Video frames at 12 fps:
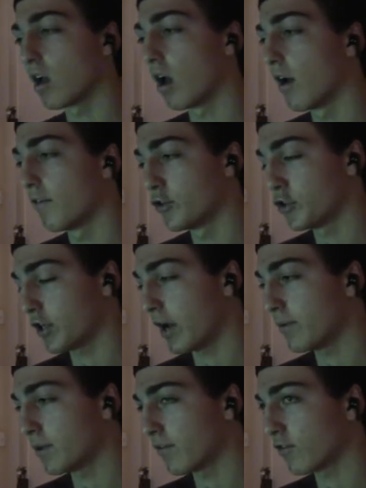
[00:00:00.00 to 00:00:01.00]
of
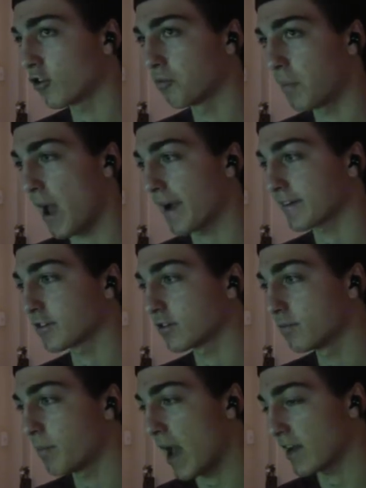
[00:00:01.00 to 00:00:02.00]
Shapeshifters
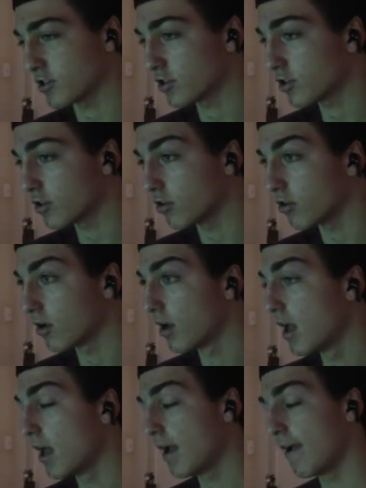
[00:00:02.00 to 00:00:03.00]
Batch 2,
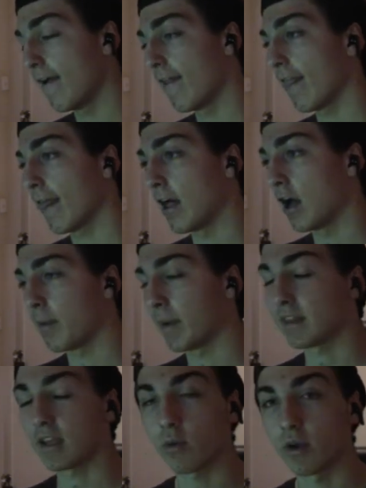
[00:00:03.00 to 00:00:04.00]
I
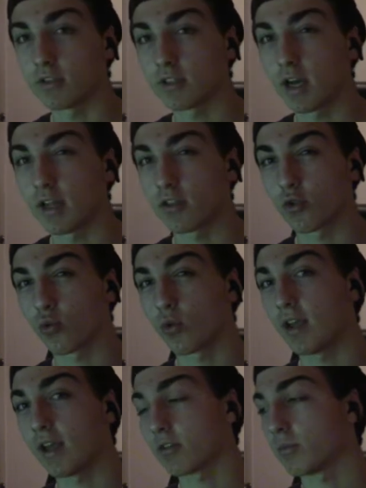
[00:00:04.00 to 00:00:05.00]
think we only got
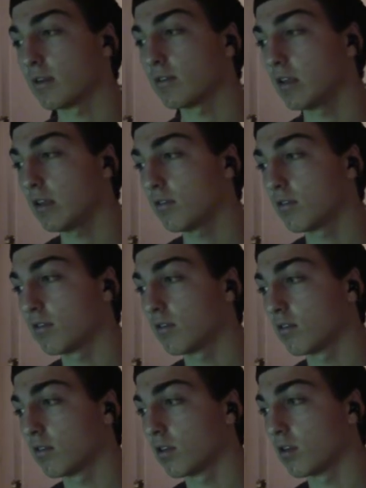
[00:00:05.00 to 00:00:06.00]
3 SBCs,
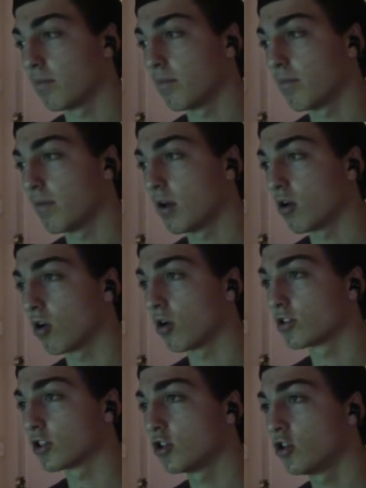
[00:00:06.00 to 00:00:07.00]

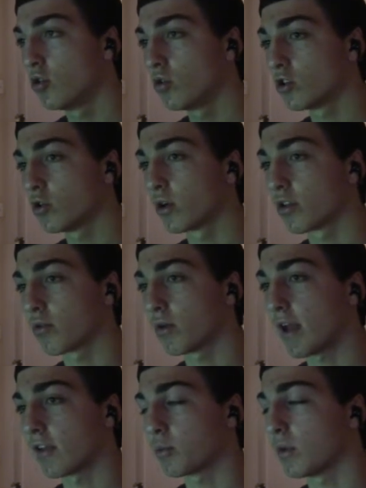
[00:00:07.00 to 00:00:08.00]
or two or three
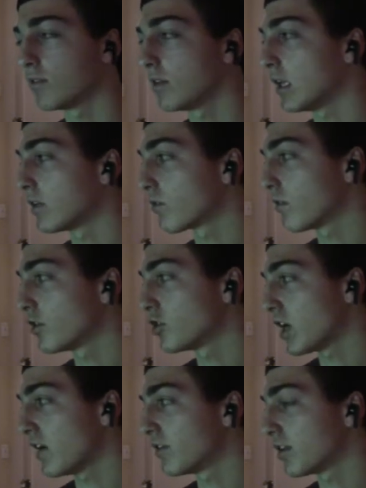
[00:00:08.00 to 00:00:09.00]
SBCs from the
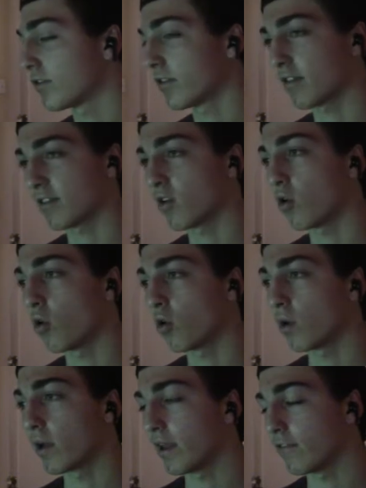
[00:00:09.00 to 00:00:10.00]
Shapeshifters as a
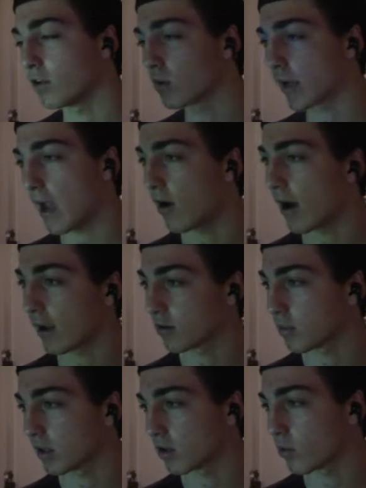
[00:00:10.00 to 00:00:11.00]
whole, if you count
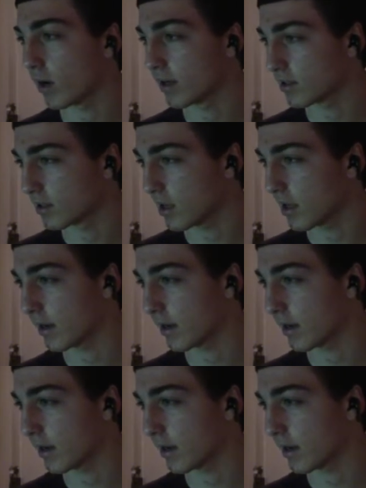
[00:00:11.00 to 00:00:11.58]
Aspilicueta and I